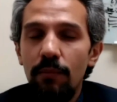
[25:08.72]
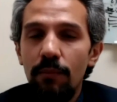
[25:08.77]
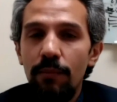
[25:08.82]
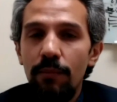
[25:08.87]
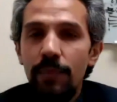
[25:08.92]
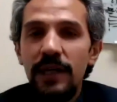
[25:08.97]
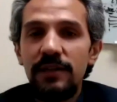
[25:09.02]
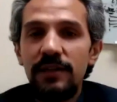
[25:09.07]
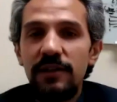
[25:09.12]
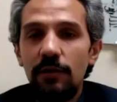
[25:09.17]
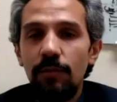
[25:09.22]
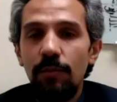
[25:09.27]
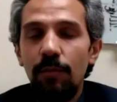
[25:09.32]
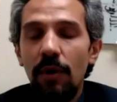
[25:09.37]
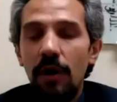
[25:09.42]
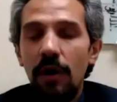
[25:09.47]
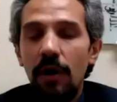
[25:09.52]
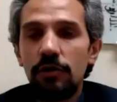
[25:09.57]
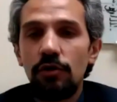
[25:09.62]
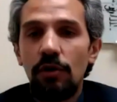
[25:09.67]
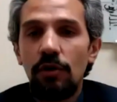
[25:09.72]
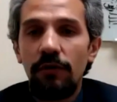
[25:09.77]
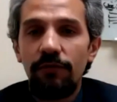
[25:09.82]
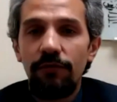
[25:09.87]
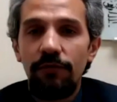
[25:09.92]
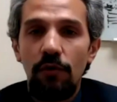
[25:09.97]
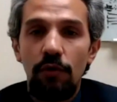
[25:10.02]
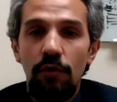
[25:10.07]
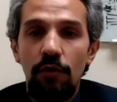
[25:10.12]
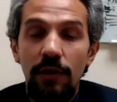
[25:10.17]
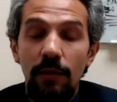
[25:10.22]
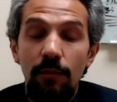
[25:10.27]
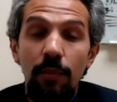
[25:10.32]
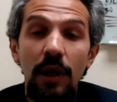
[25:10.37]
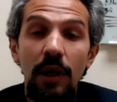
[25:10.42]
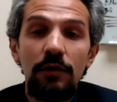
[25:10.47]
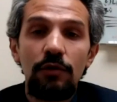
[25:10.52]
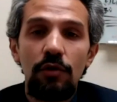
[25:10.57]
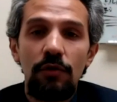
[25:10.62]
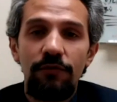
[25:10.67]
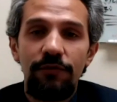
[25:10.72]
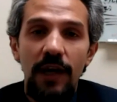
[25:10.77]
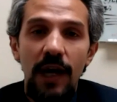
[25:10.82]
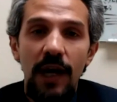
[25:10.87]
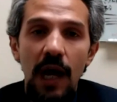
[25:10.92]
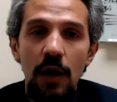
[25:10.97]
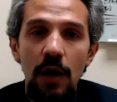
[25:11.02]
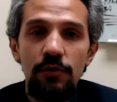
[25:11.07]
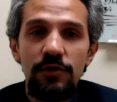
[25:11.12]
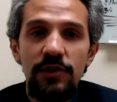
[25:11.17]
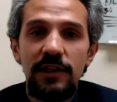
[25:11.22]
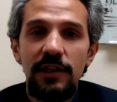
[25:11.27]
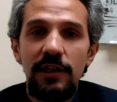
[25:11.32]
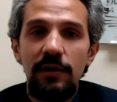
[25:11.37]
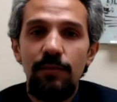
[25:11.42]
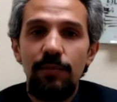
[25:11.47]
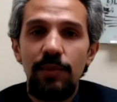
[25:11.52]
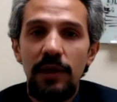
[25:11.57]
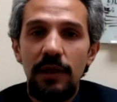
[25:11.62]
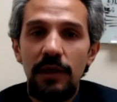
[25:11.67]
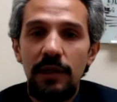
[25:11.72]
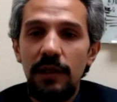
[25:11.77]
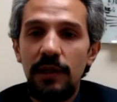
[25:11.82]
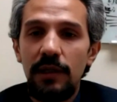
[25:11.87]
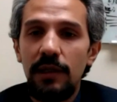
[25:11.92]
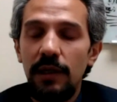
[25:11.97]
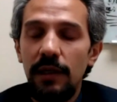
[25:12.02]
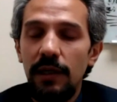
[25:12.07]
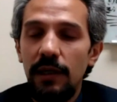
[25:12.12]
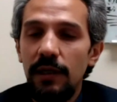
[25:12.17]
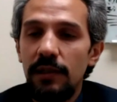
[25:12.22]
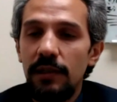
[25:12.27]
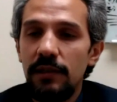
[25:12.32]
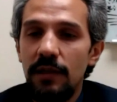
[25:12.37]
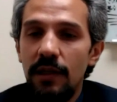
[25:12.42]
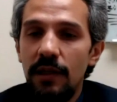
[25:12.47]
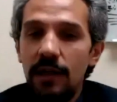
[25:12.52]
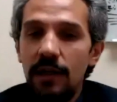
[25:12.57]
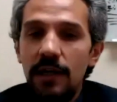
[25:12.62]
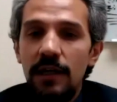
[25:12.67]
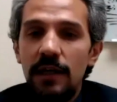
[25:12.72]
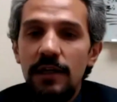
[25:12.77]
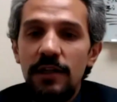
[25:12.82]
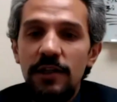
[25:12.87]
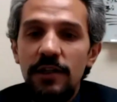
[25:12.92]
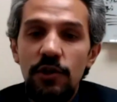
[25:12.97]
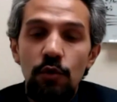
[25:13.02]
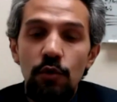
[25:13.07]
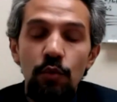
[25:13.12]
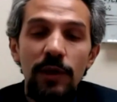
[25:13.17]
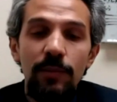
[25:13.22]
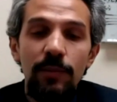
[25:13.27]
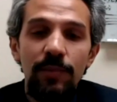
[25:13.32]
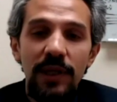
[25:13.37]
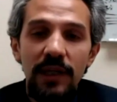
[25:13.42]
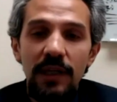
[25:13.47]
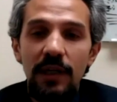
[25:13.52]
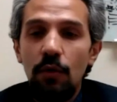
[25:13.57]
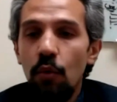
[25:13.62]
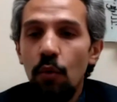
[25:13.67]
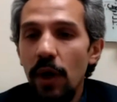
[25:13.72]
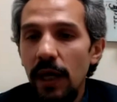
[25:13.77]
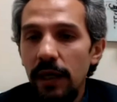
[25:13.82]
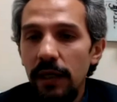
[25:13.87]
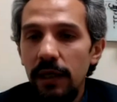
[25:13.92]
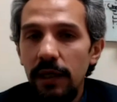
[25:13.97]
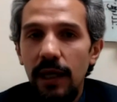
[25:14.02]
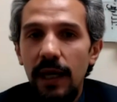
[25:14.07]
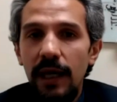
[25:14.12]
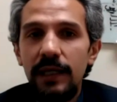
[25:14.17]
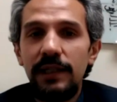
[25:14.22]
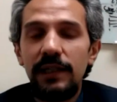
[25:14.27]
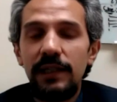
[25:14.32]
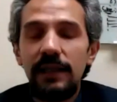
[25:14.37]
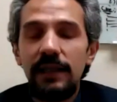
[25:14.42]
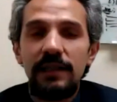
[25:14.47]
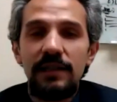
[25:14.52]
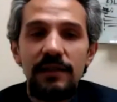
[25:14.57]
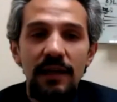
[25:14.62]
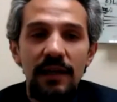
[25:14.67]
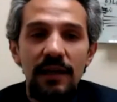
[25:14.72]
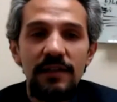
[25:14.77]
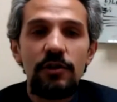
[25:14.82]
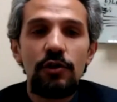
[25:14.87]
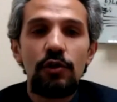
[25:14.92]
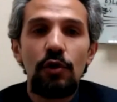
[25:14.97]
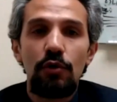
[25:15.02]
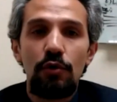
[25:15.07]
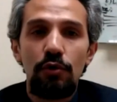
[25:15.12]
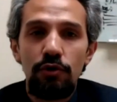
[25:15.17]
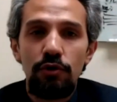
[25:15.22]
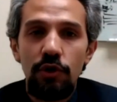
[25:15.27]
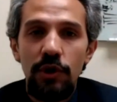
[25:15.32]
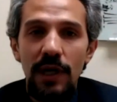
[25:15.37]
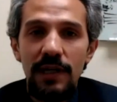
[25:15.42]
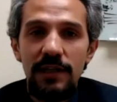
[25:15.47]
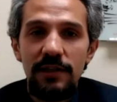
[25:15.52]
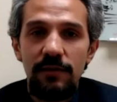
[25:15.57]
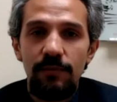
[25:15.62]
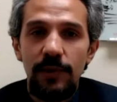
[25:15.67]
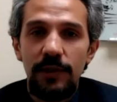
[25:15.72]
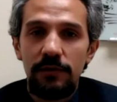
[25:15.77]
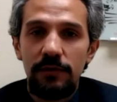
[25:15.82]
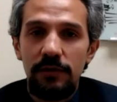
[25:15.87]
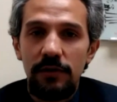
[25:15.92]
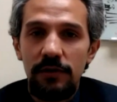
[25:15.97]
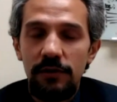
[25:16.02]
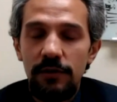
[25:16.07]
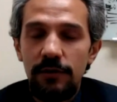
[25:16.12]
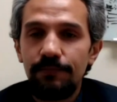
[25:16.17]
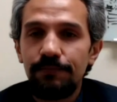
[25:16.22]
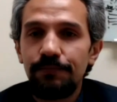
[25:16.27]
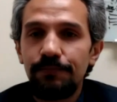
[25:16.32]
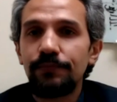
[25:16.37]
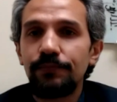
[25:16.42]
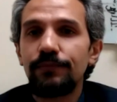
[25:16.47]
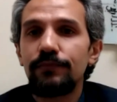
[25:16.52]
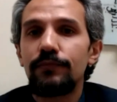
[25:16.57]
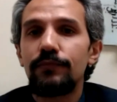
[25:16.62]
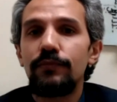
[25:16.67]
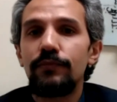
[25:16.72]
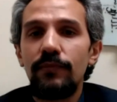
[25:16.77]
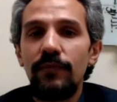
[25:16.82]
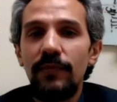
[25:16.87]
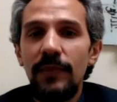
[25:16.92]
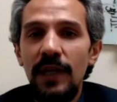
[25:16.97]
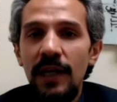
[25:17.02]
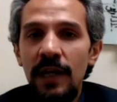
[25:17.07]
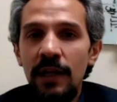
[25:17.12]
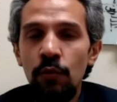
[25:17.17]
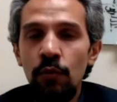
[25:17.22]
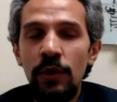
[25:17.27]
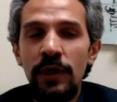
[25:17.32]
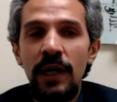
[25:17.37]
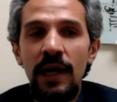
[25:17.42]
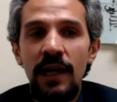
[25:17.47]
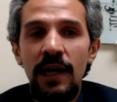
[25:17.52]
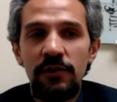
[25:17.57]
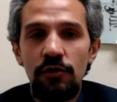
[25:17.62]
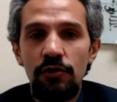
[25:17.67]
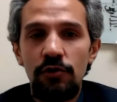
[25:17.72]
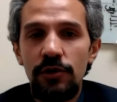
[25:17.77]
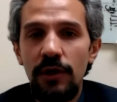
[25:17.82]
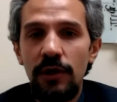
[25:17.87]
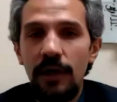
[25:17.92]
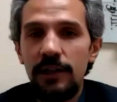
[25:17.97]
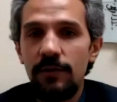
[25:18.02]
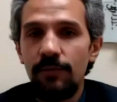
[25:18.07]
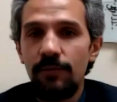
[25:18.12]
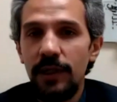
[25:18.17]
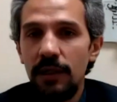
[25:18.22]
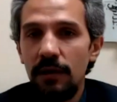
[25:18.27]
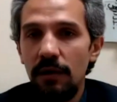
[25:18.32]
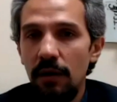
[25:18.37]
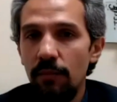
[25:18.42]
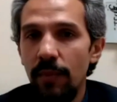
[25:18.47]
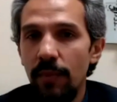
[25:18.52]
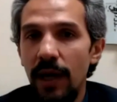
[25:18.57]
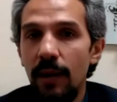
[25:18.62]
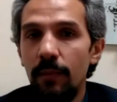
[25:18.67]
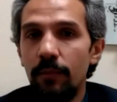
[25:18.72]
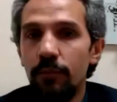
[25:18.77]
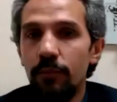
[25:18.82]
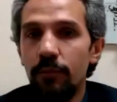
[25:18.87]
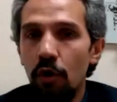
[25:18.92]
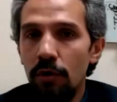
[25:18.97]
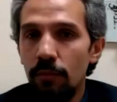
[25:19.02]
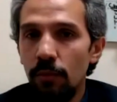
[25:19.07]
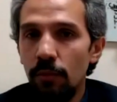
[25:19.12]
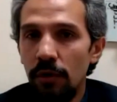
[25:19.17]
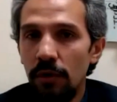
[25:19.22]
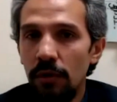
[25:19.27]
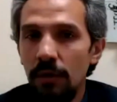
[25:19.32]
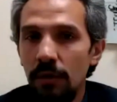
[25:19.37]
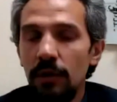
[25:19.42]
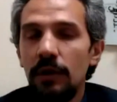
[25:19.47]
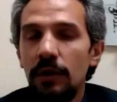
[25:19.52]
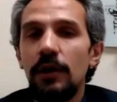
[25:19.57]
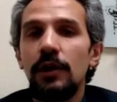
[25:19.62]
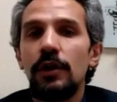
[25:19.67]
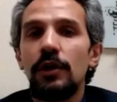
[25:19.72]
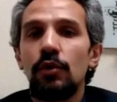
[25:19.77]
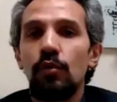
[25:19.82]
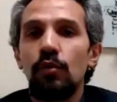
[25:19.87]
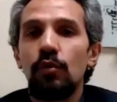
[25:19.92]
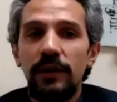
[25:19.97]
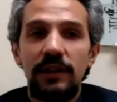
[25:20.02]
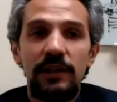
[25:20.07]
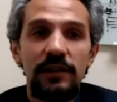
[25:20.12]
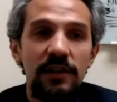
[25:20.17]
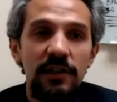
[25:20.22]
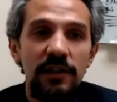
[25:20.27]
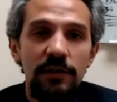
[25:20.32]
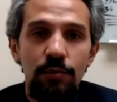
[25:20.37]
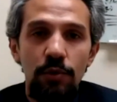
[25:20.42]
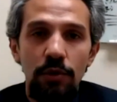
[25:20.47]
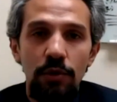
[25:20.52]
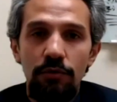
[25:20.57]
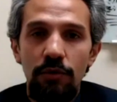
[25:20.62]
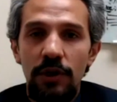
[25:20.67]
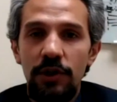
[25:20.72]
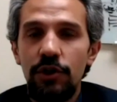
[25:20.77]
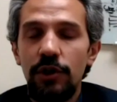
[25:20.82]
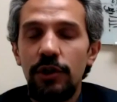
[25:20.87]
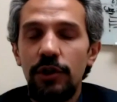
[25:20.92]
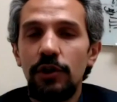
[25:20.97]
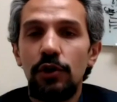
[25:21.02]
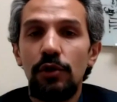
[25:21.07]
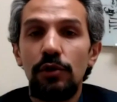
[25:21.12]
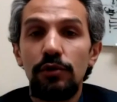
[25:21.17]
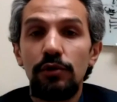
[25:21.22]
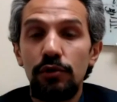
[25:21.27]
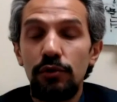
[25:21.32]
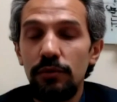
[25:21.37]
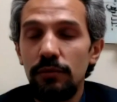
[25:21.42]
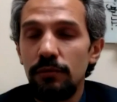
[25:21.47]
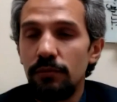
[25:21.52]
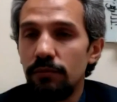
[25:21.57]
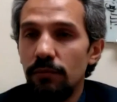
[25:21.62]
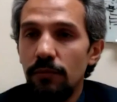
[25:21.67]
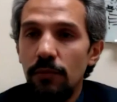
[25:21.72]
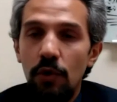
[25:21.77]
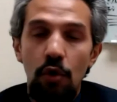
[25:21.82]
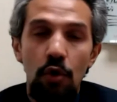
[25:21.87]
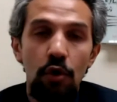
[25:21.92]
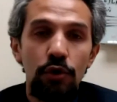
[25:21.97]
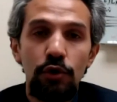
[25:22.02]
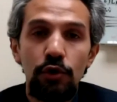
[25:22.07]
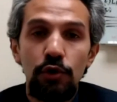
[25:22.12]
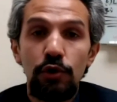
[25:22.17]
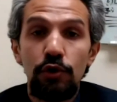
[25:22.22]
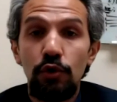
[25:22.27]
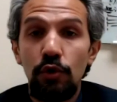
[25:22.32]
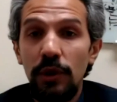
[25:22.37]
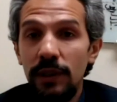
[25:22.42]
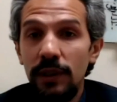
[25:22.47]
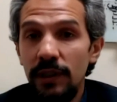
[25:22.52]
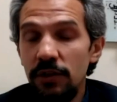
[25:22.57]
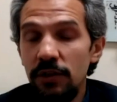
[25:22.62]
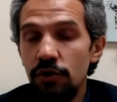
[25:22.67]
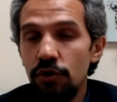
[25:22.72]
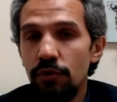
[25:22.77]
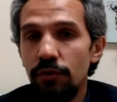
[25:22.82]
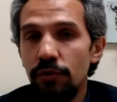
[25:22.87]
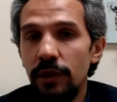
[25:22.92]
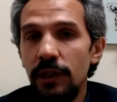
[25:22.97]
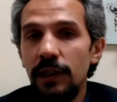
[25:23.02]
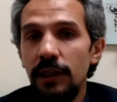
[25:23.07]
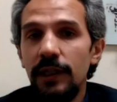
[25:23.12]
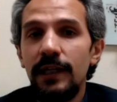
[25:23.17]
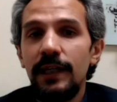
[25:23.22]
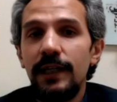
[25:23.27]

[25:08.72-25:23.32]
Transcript: basic part of, or the bulk of the housekeeping in sweeping away any excess neurotransmitters. And when astrocytes become abnormal with disease progression due to an injury,